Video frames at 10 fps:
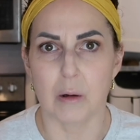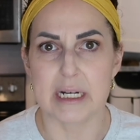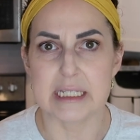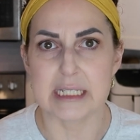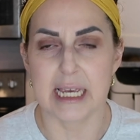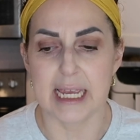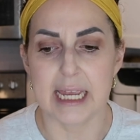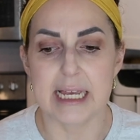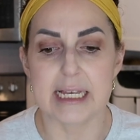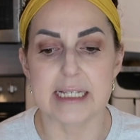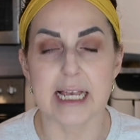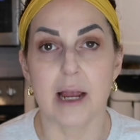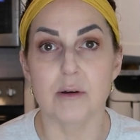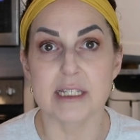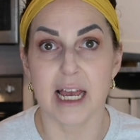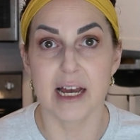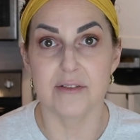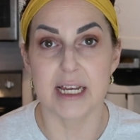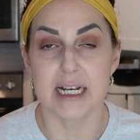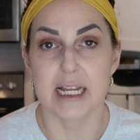I want to say, is I was
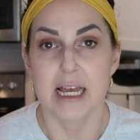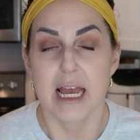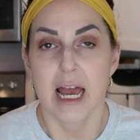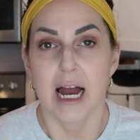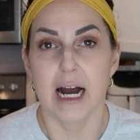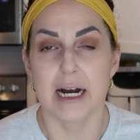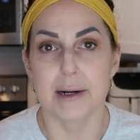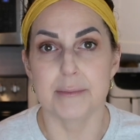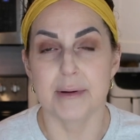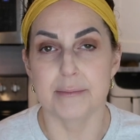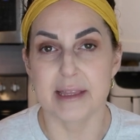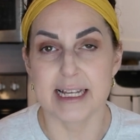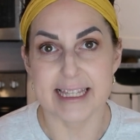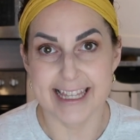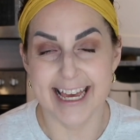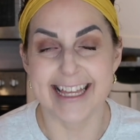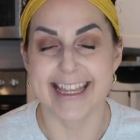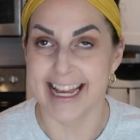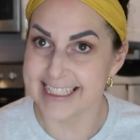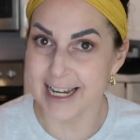having
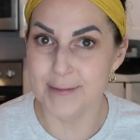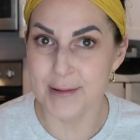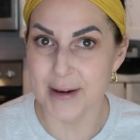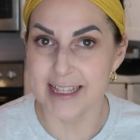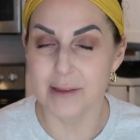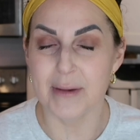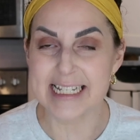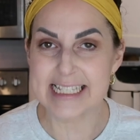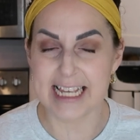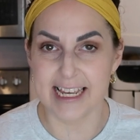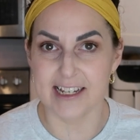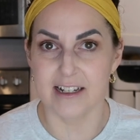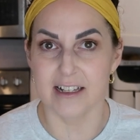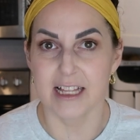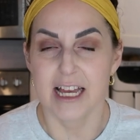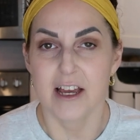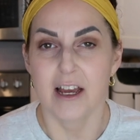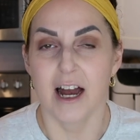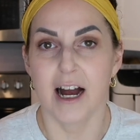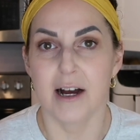that time of the month, my cycle,
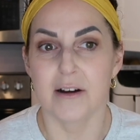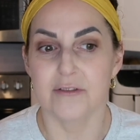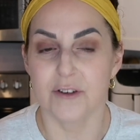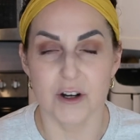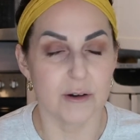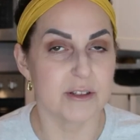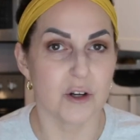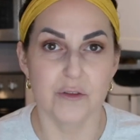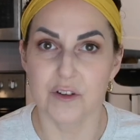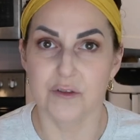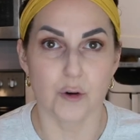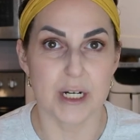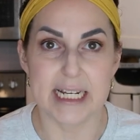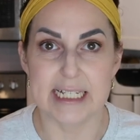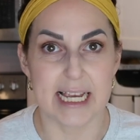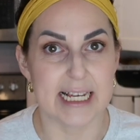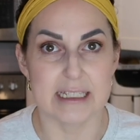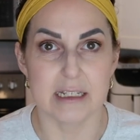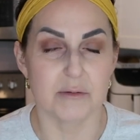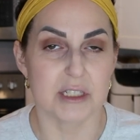it was over 40
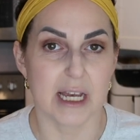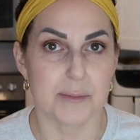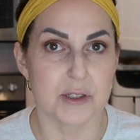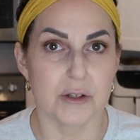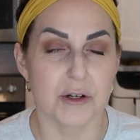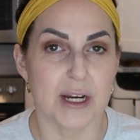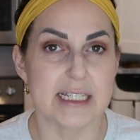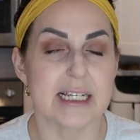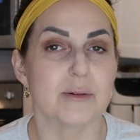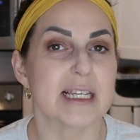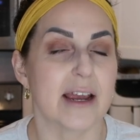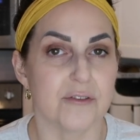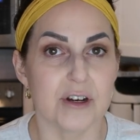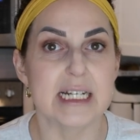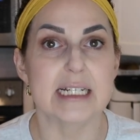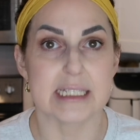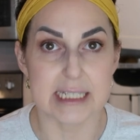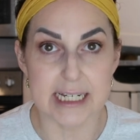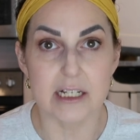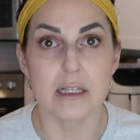days. It was absolutely crazy. It was every
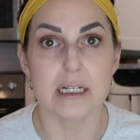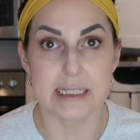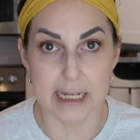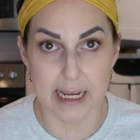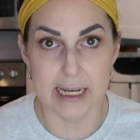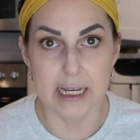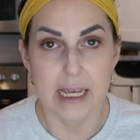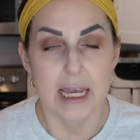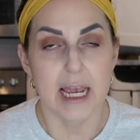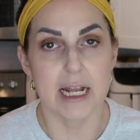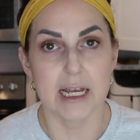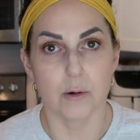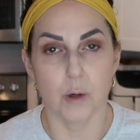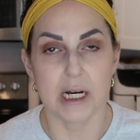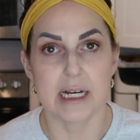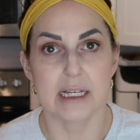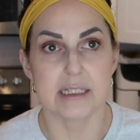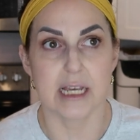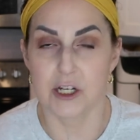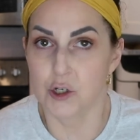single day and it
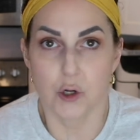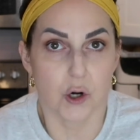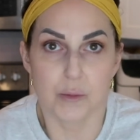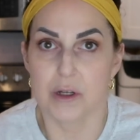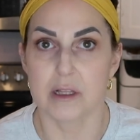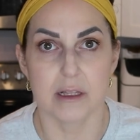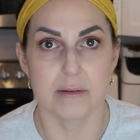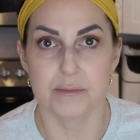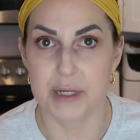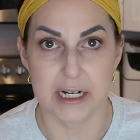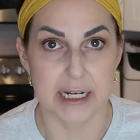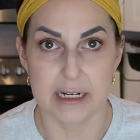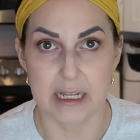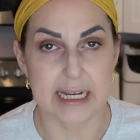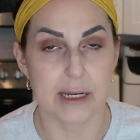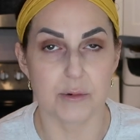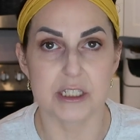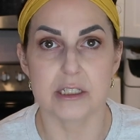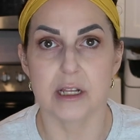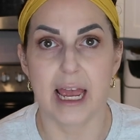was a normal period. Like it
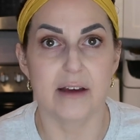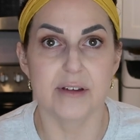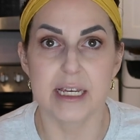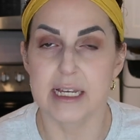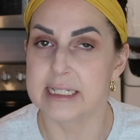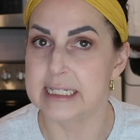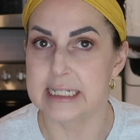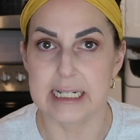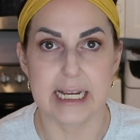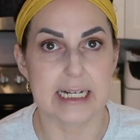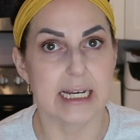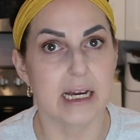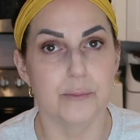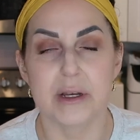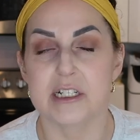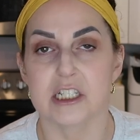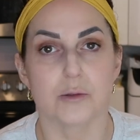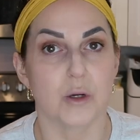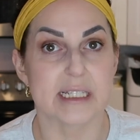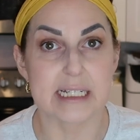was heavy, it didn't lighten up, it
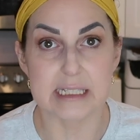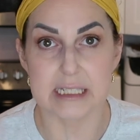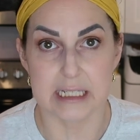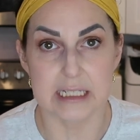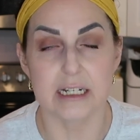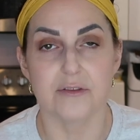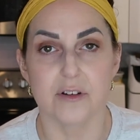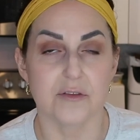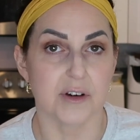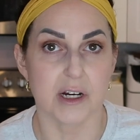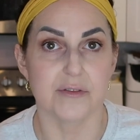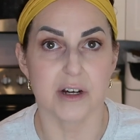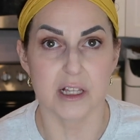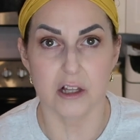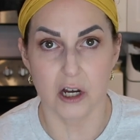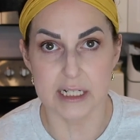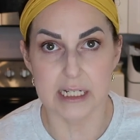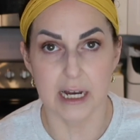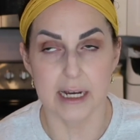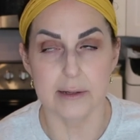just was consistent for a very, very long
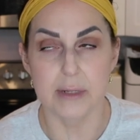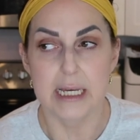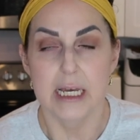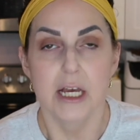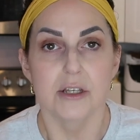time.